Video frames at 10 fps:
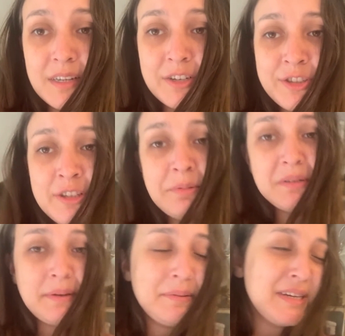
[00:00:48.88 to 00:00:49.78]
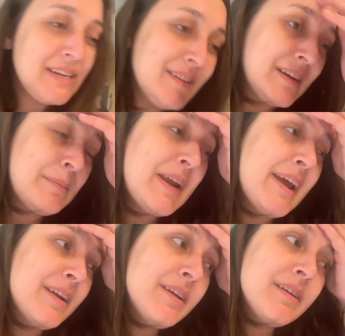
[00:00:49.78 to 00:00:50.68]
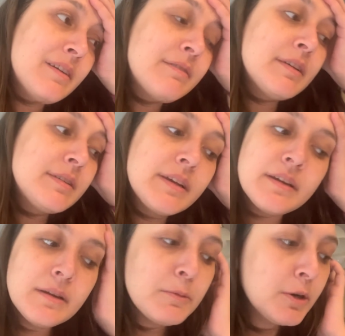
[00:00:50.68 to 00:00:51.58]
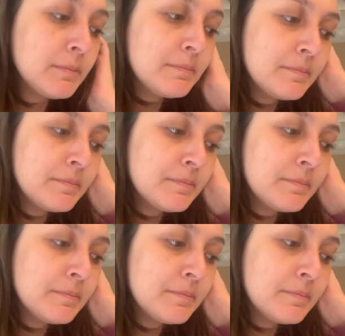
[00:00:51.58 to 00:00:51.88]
Aren't you supposed to be able to eat like a banana and not feel sick anymore?